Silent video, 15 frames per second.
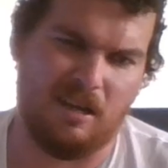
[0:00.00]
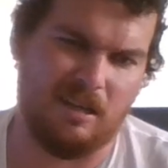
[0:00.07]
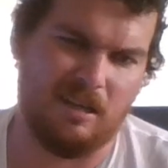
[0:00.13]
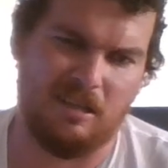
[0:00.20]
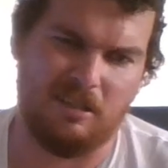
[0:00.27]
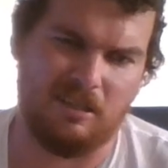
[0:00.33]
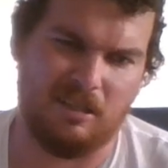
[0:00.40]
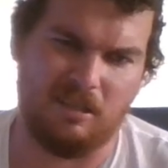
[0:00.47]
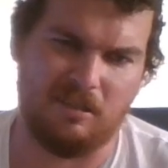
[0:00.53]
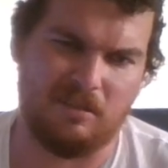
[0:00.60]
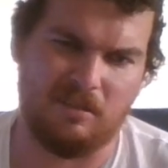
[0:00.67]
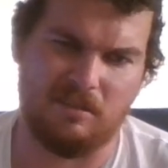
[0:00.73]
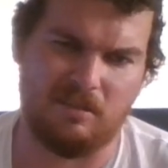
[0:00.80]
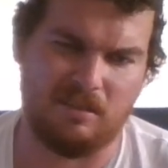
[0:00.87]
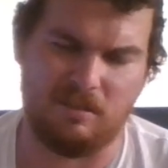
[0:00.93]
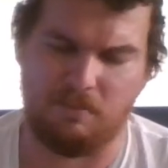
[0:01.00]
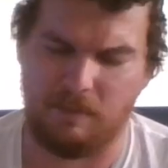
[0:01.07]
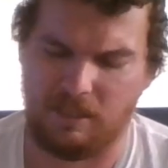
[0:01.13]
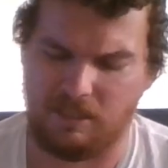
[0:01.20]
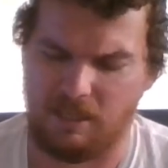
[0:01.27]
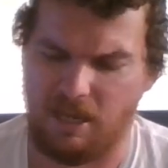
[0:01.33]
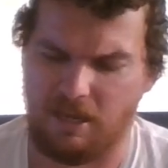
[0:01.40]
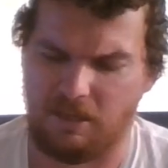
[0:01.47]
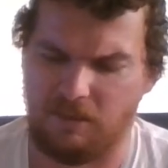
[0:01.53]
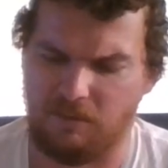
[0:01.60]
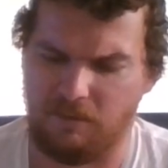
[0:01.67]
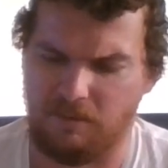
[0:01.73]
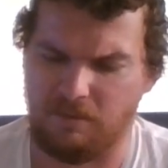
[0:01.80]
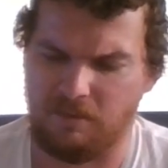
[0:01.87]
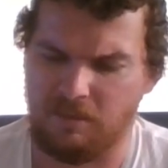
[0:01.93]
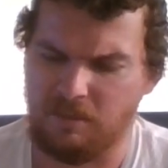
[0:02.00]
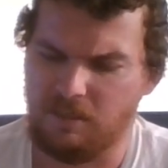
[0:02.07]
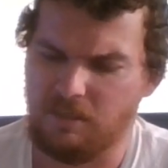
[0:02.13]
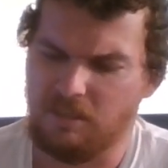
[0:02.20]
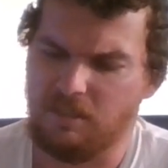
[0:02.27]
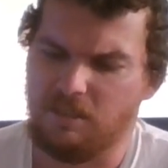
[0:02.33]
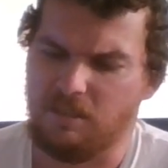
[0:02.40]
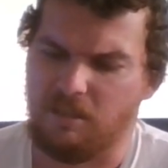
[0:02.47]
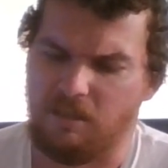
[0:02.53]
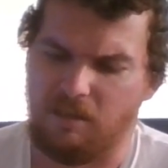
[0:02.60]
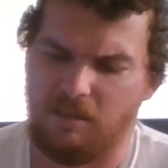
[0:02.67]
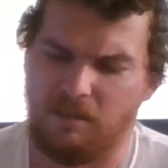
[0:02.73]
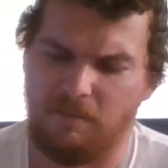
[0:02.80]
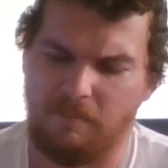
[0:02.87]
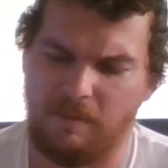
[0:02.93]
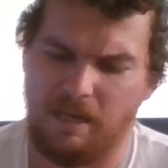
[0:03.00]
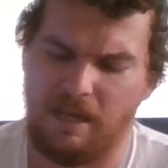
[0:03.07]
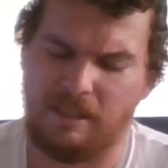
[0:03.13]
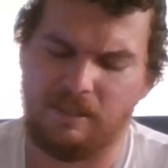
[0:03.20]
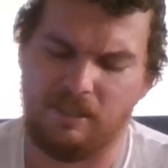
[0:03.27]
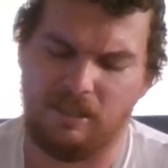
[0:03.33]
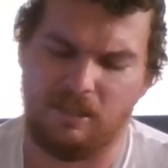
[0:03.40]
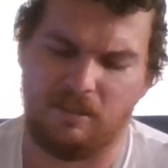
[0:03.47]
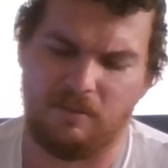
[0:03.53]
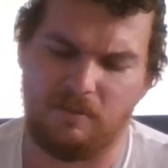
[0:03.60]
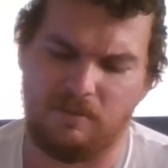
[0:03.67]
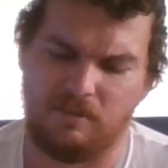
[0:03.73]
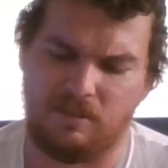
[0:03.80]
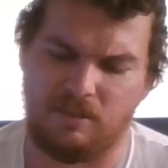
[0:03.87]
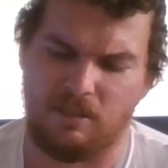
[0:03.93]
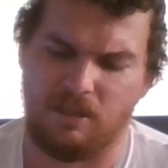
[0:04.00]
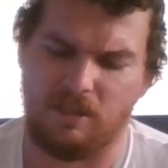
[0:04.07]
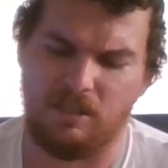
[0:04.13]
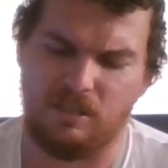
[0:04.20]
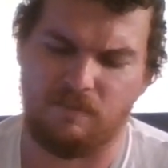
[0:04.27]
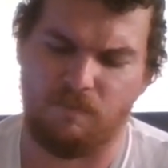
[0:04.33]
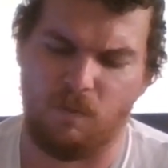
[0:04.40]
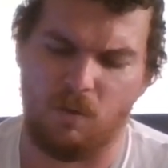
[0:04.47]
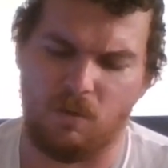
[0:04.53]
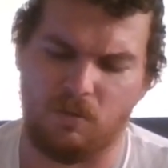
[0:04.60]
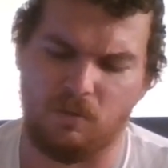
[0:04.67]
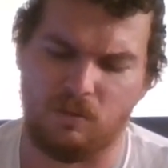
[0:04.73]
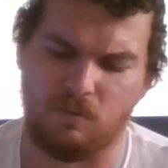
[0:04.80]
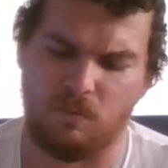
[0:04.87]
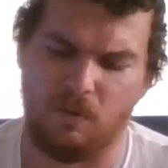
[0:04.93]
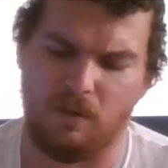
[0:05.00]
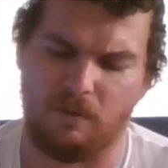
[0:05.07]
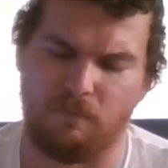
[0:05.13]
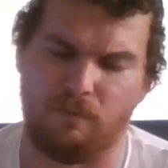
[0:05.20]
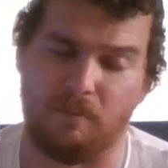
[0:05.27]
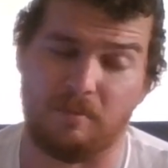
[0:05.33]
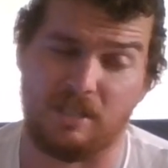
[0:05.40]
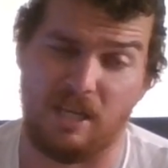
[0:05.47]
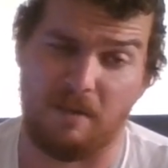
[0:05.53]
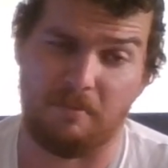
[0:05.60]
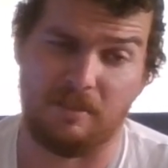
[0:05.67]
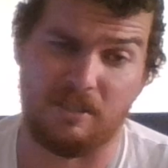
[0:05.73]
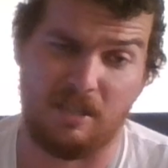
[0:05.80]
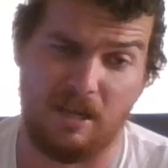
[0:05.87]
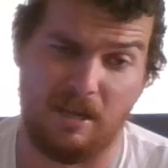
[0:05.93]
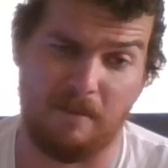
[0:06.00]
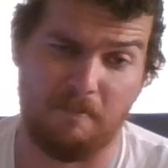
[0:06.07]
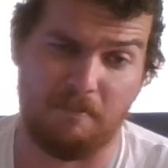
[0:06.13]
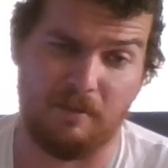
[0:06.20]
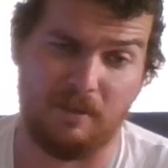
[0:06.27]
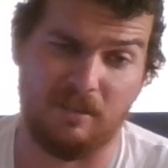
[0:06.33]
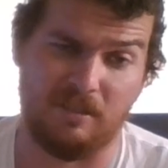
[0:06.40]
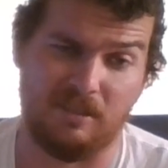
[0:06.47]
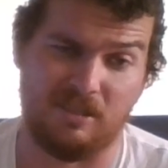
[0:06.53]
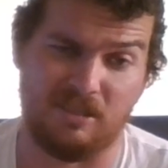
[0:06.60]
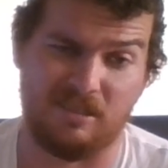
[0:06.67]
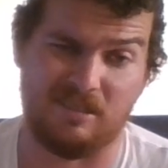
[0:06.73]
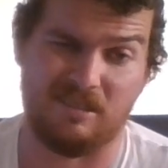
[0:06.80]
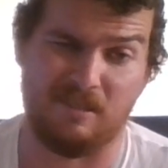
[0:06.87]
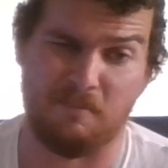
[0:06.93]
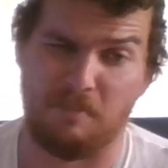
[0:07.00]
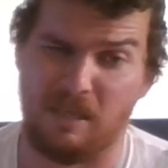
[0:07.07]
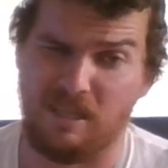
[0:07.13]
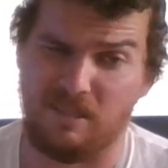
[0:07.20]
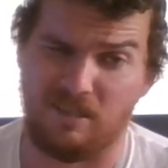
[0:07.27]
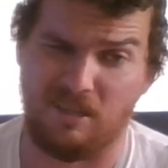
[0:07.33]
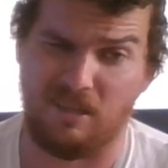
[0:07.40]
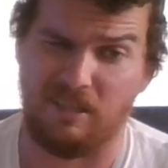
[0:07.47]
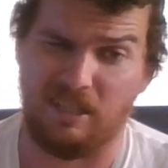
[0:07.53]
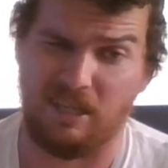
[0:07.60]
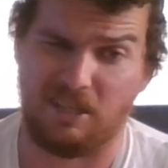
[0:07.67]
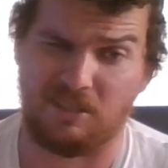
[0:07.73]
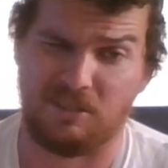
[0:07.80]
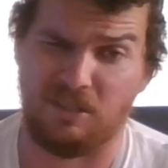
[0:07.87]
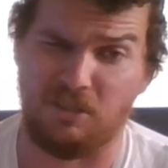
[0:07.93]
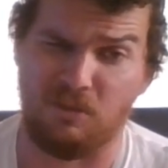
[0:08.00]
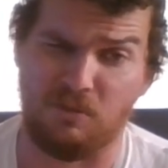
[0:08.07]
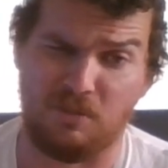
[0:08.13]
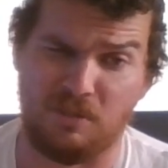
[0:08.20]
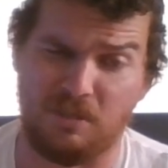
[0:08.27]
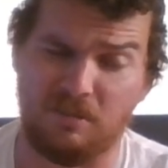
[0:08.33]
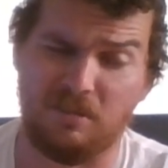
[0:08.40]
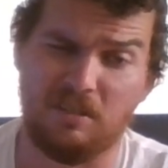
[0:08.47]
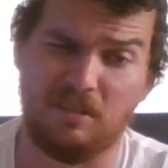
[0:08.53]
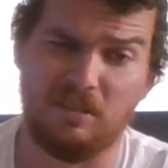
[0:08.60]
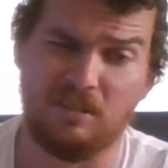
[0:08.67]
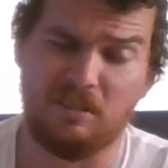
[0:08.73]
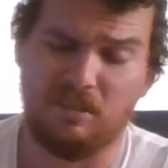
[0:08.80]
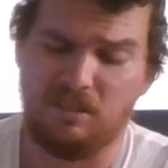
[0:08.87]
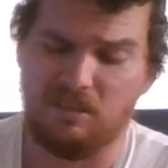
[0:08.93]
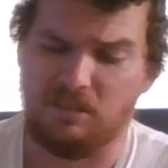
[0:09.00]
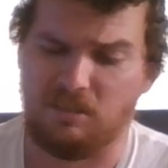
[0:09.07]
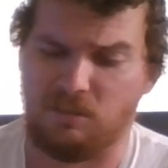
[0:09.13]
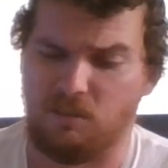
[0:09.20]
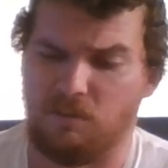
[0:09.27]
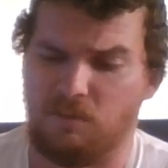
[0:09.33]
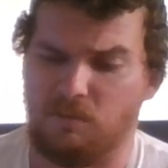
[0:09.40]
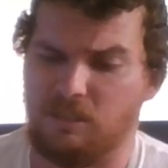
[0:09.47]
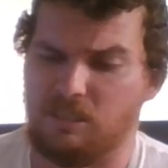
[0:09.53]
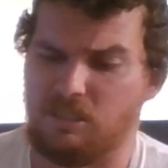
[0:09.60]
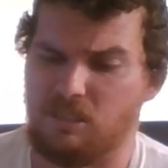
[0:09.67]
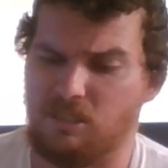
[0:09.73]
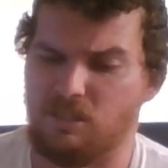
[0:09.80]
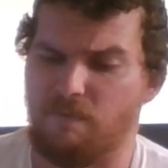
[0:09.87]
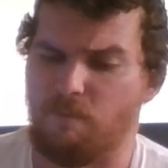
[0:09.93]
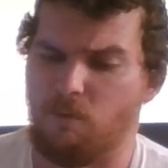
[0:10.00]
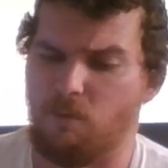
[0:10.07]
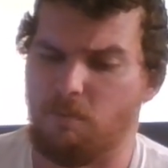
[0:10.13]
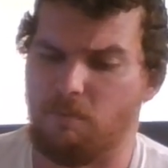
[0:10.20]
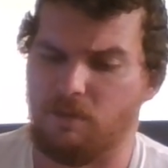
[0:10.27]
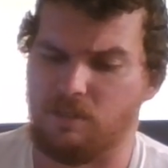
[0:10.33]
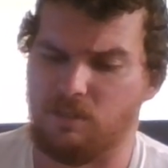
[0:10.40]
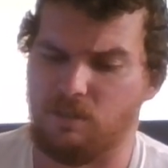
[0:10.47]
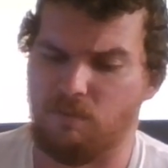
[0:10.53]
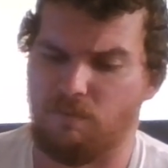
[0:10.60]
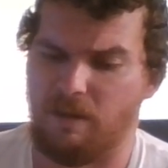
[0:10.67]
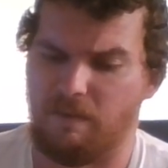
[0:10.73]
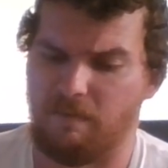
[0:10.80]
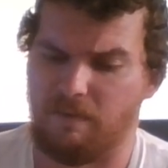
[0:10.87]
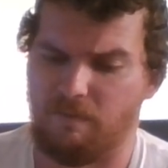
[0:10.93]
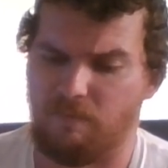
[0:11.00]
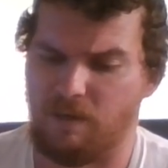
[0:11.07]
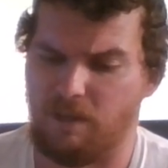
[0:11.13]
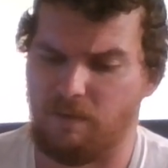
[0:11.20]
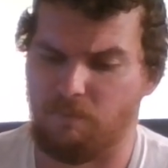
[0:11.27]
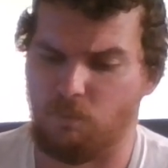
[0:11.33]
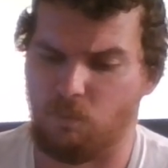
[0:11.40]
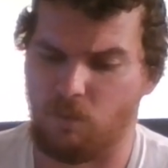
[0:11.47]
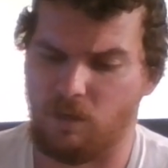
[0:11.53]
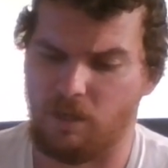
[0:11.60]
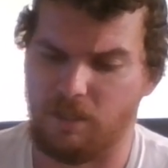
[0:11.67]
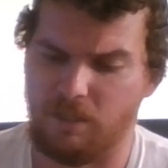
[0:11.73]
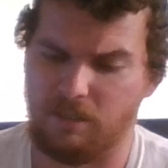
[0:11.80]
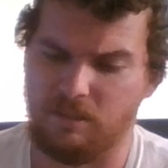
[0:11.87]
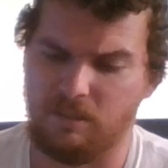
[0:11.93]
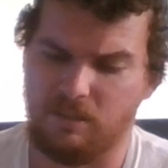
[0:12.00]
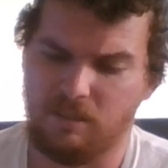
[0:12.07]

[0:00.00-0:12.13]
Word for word: anything spectacular. Um, I think Sonny's vocals work from time to time, but it just depends on the execution. So this is a 4.25 out of 5 run.